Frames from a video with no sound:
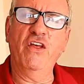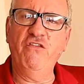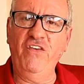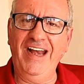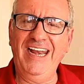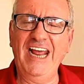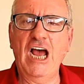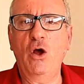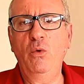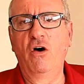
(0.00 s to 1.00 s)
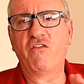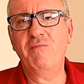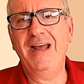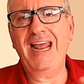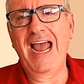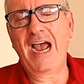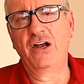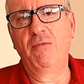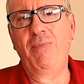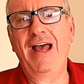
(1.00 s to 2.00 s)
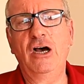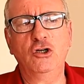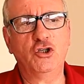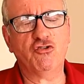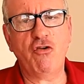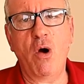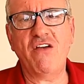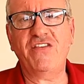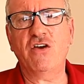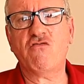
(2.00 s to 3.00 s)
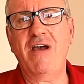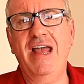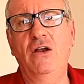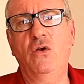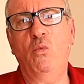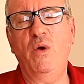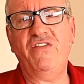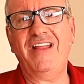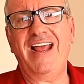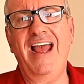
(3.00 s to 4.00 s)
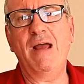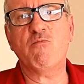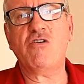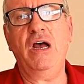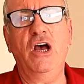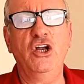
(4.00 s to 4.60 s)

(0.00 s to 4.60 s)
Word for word: the video of me out and about driving around with the camera